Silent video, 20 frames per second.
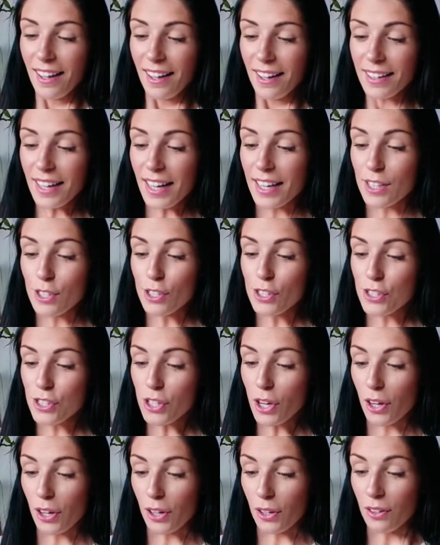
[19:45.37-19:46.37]
Okay,
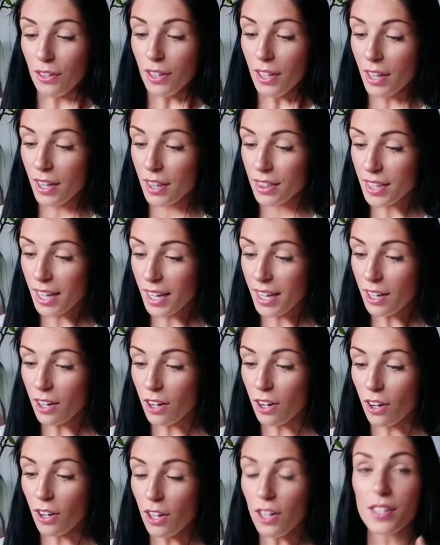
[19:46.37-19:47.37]
so they
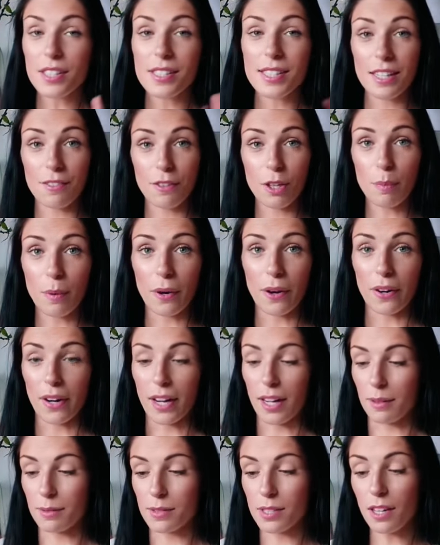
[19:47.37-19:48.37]
are the TV
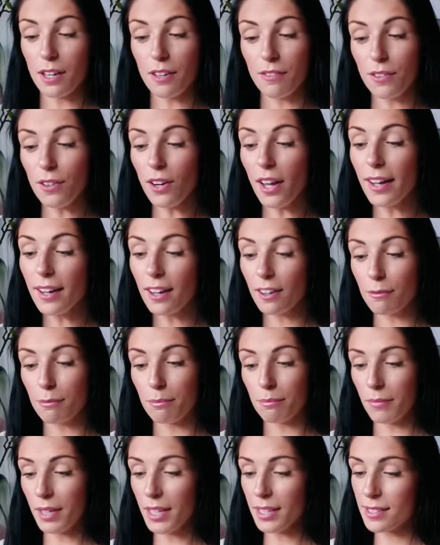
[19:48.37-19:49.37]
programmes. I feel like I've
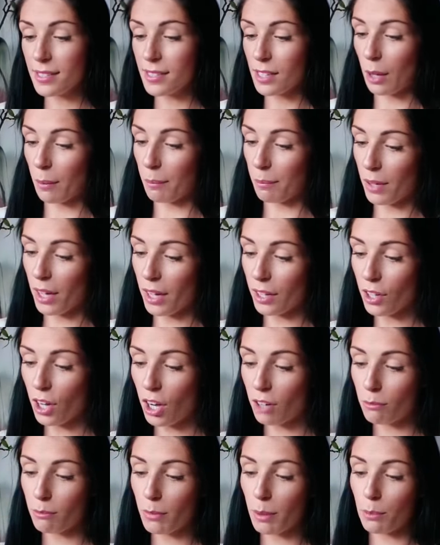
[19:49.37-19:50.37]
missed some, but I
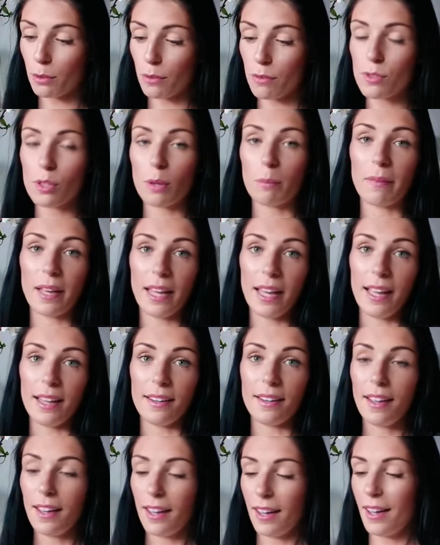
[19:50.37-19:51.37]
can't remember off the top of my
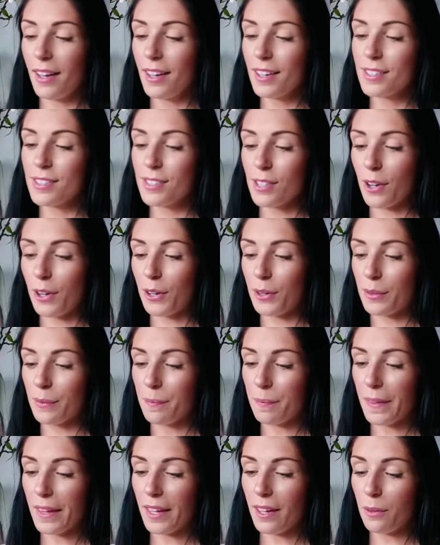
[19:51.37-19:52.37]
head. So
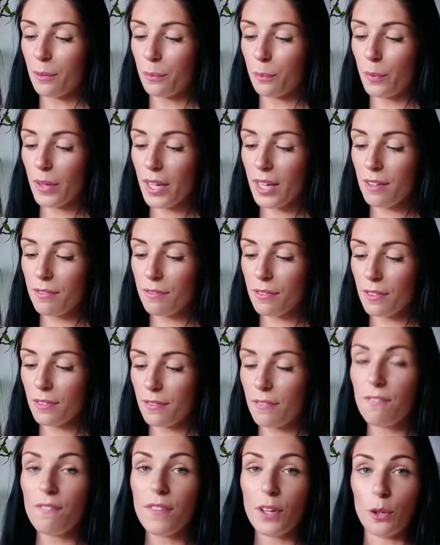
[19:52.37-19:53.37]
with
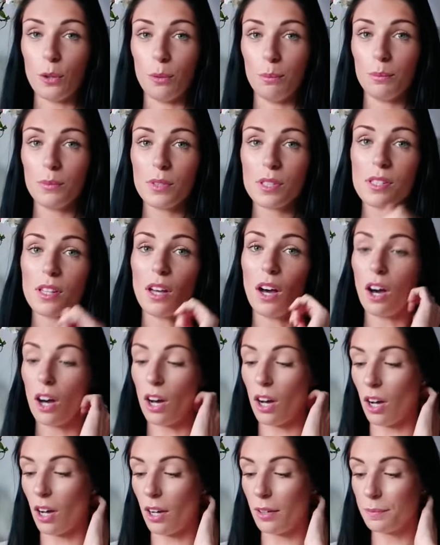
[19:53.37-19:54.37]
films that
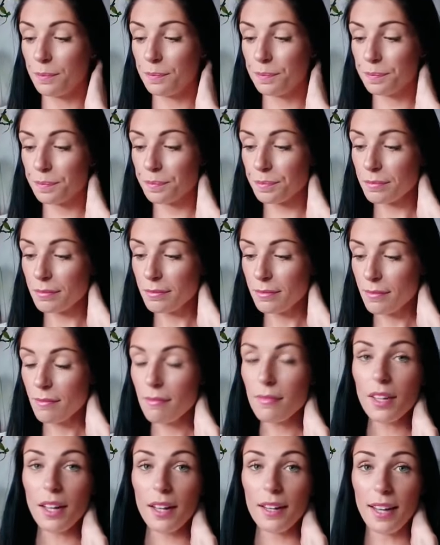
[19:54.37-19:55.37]
are
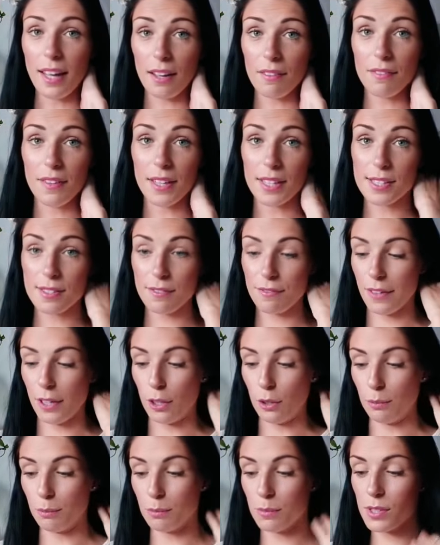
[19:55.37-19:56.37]
Netflix
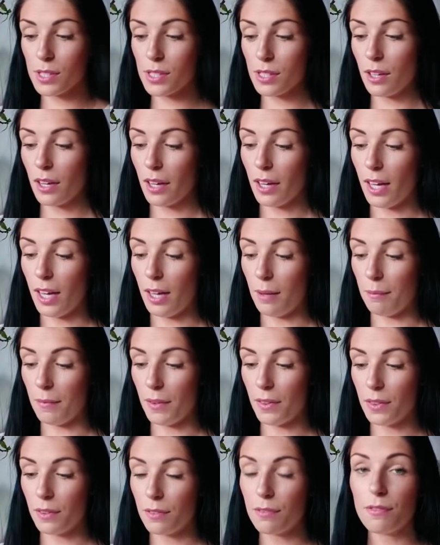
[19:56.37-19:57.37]
films,
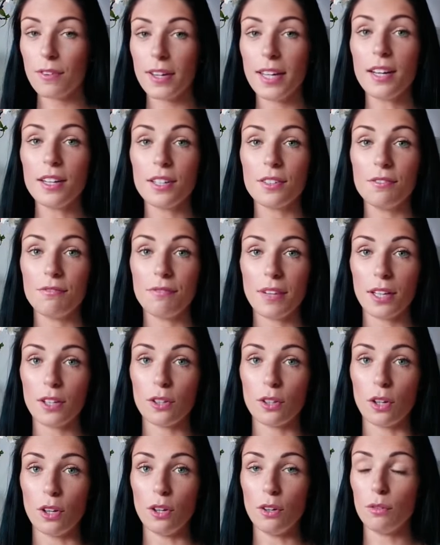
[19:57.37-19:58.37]
3 I could think
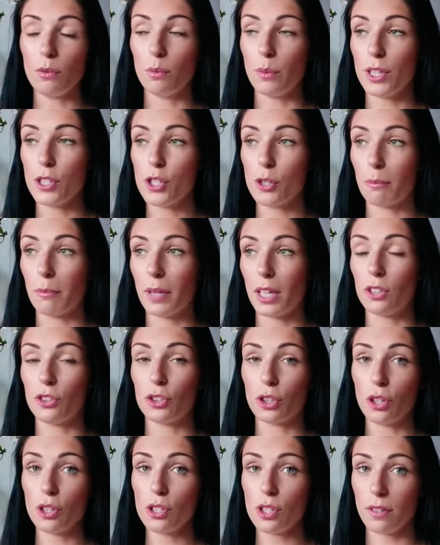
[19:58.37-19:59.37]
of, which me and
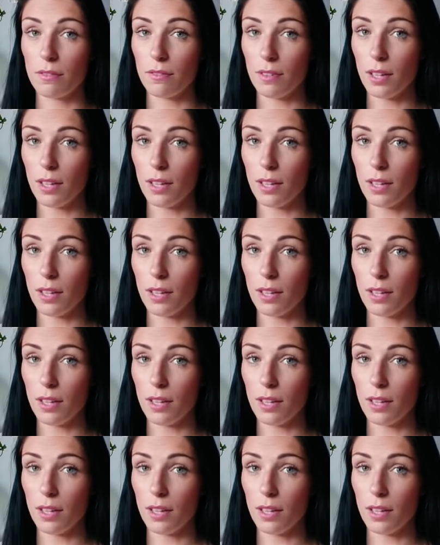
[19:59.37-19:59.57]
Josh have